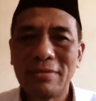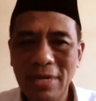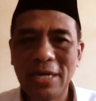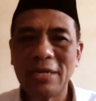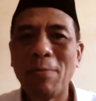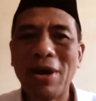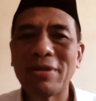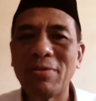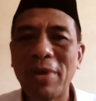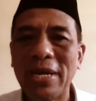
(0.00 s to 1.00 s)

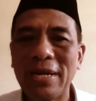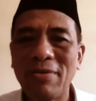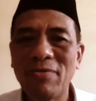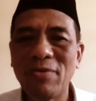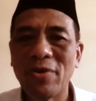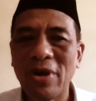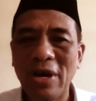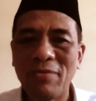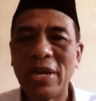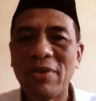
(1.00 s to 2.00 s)
department for
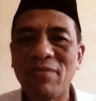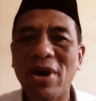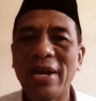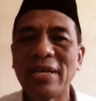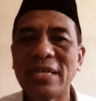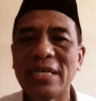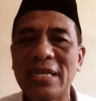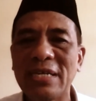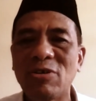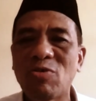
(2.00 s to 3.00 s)
verifying the
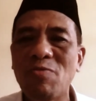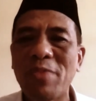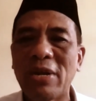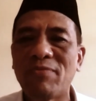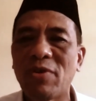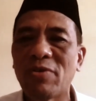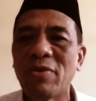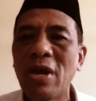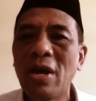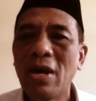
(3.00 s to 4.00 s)
document for
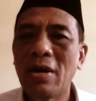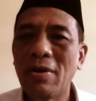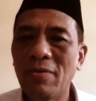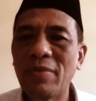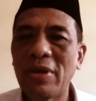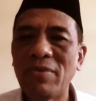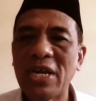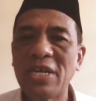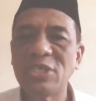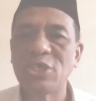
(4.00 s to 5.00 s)

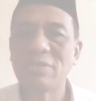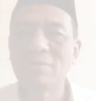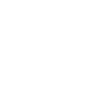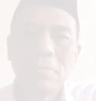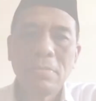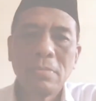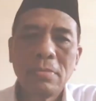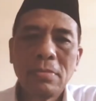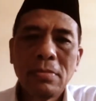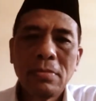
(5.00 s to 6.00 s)
verification.
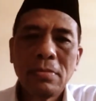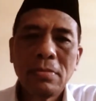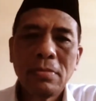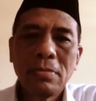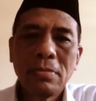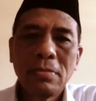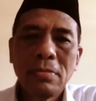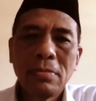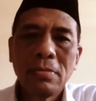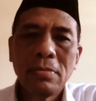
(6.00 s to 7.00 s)
The
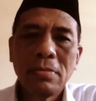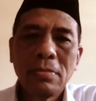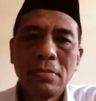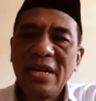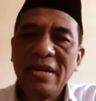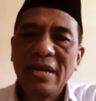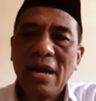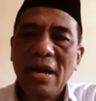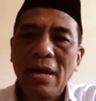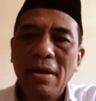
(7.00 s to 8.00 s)
ministry,
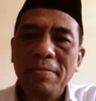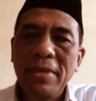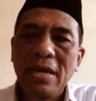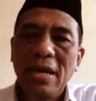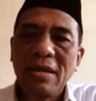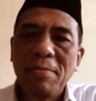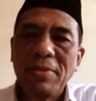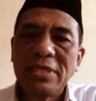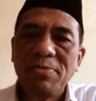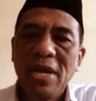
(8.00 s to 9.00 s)
the
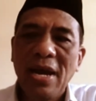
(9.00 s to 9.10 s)
BPJPH,